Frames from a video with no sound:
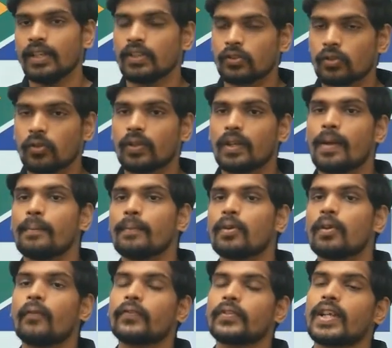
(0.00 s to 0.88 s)
So
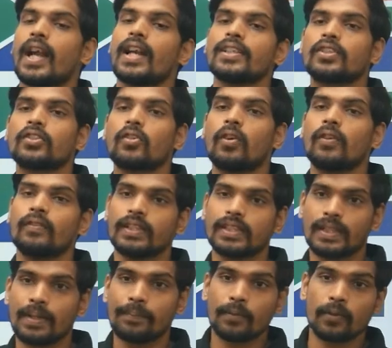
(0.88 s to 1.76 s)
number of stars is
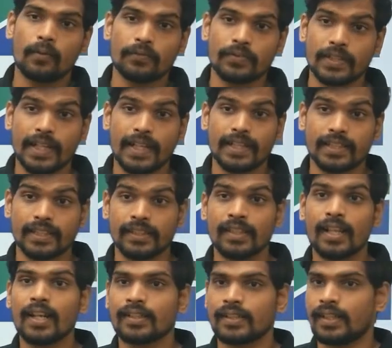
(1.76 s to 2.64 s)
always number of states
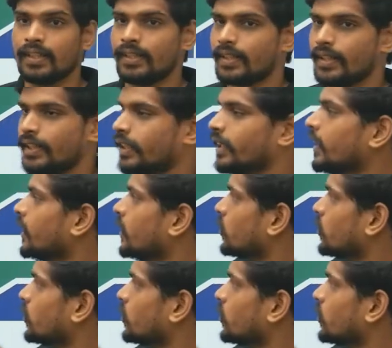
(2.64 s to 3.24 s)
in that country.